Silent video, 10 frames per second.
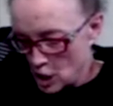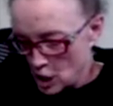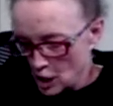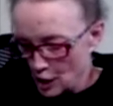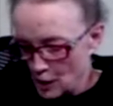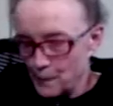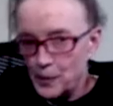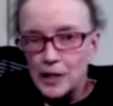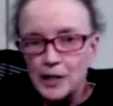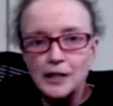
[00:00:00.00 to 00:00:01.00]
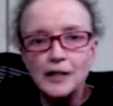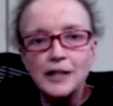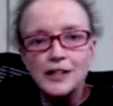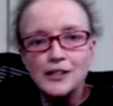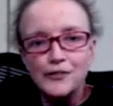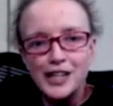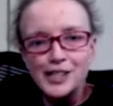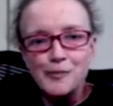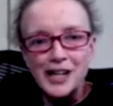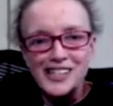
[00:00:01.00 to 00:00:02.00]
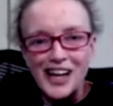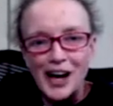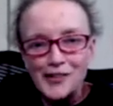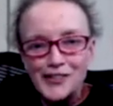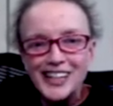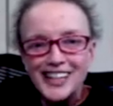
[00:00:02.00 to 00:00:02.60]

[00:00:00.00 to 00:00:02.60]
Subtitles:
In defense of myself,